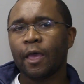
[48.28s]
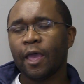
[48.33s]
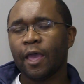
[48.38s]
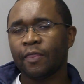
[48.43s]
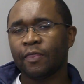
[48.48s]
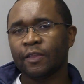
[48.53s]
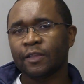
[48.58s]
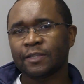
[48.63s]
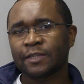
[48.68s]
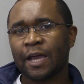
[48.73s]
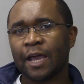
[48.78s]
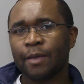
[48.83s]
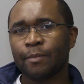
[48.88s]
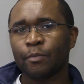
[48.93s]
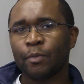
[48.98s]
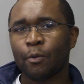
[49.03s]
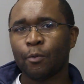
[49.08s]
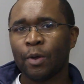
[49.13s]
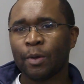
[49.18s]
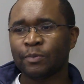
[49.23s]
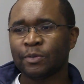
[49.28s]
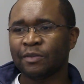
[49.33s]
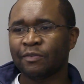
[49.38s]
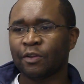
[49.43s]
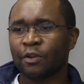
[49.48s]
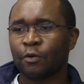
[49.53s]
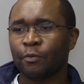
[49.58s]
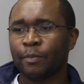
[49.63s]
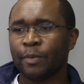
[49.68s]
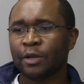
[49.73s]
at the time web
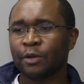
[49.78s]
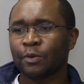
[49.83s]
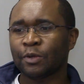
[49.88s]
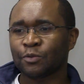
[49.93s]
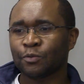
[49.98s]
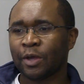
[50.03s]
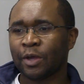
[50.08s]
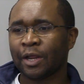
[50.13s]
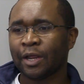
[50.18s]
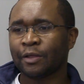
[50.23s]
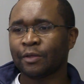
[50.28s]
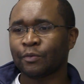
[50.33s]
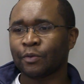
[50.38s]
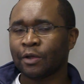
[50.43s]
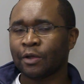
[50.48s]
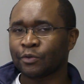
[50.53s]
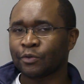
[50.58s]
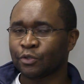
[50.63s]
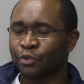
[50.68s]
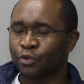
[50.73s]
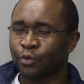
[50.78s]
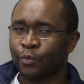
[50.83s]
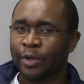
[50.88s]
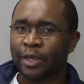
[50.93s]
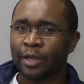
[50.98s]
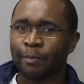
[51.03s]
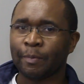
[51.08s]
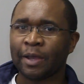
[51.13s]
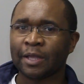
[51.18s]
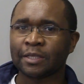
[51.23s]
development was what I was
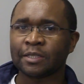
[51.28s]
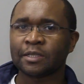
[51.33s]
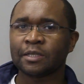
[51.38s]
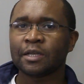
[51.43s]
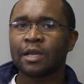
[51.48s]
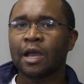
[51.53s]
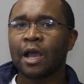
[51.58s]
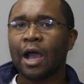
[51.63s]
doing, but